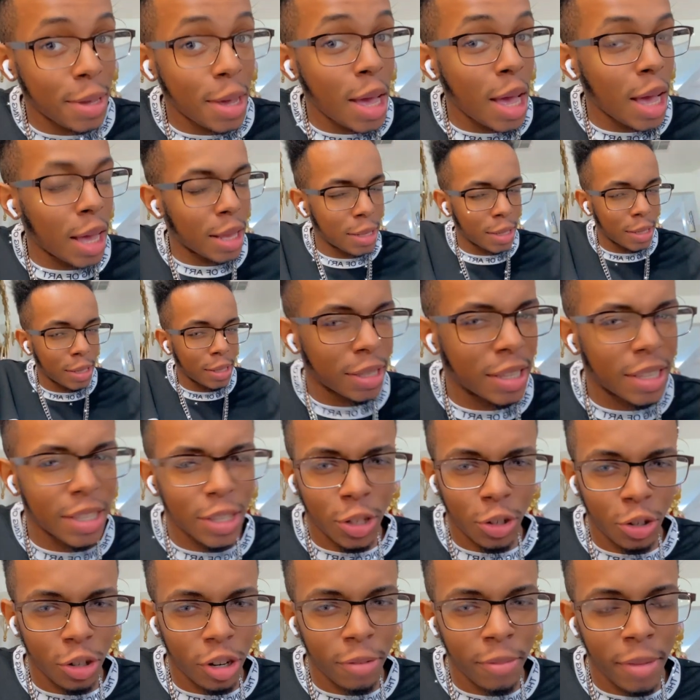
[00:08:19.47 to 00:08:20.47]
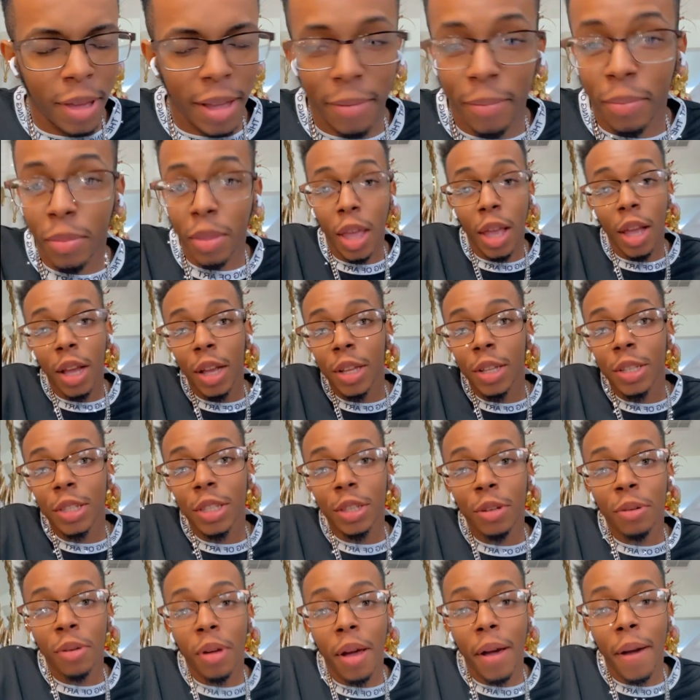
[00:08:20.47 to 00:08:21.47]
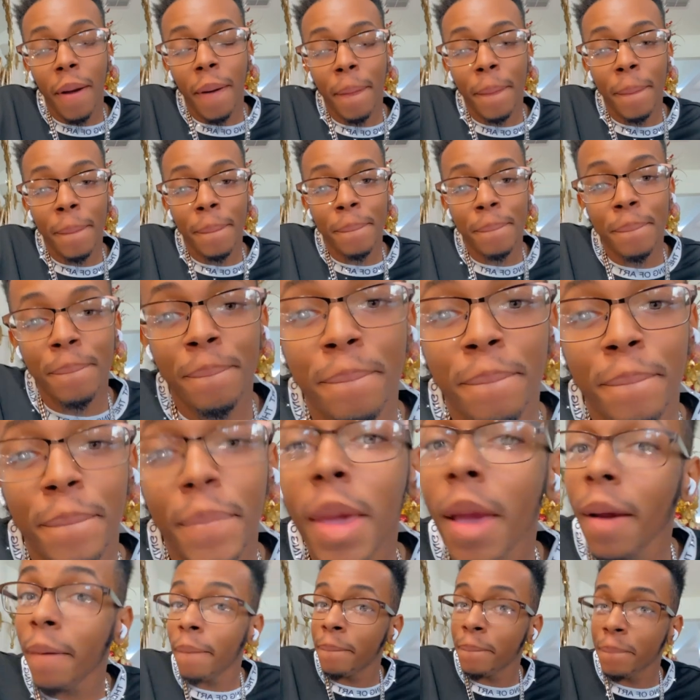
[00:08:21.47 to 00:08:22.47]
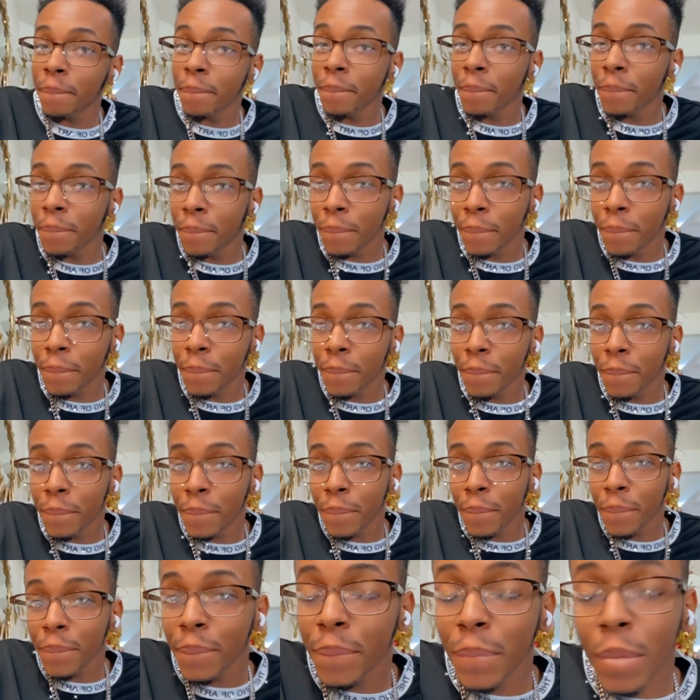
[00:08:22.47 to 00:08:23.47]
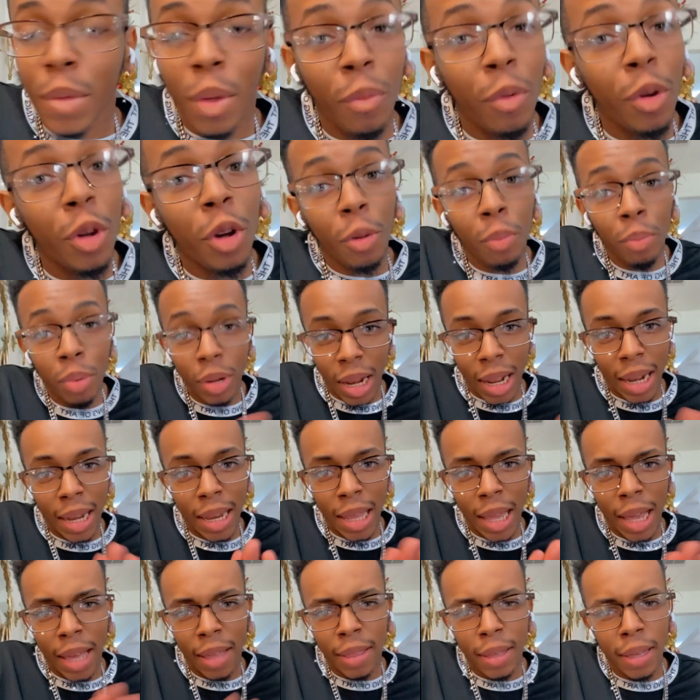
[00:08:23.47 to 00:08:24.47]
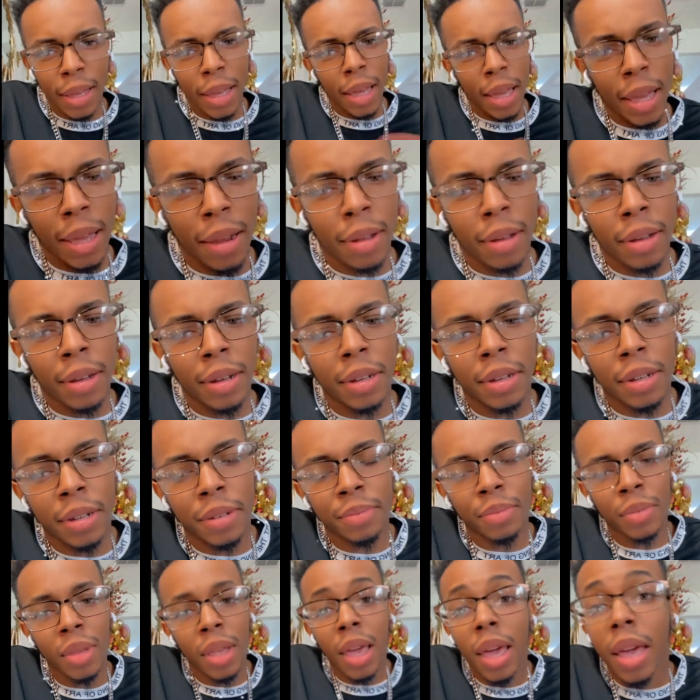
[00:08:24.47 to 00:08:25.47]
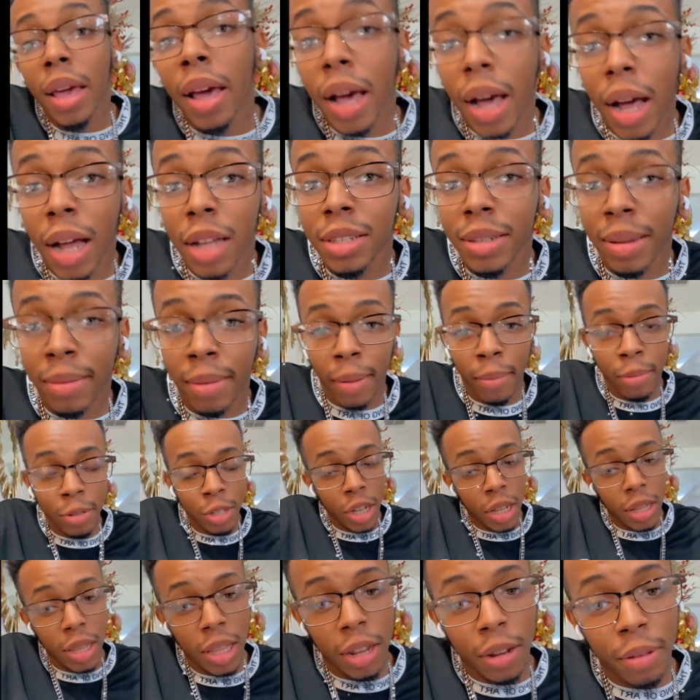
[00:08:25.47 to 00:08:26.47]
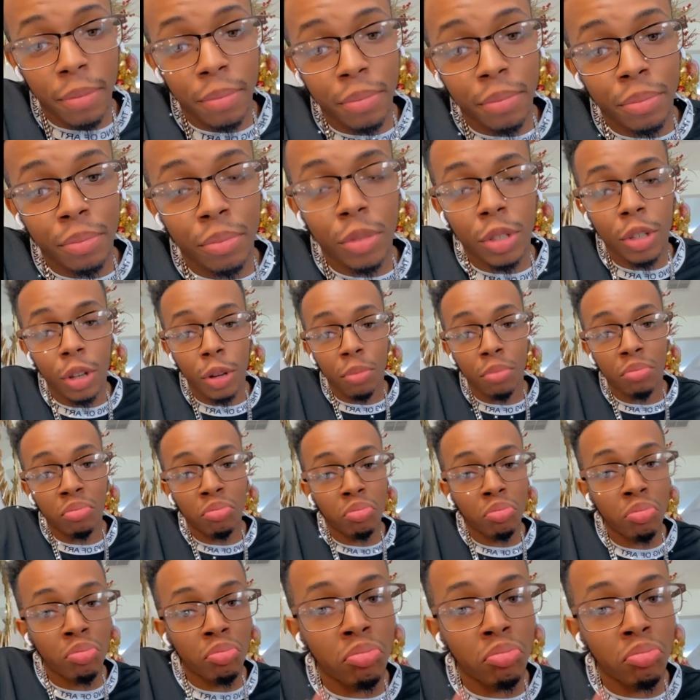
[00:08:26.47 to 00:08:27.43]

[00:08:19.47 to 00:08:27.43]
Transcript: cousins can join. So, um, yeah. We're gonna put it together. And, um, I'll chop it up with y'all. So.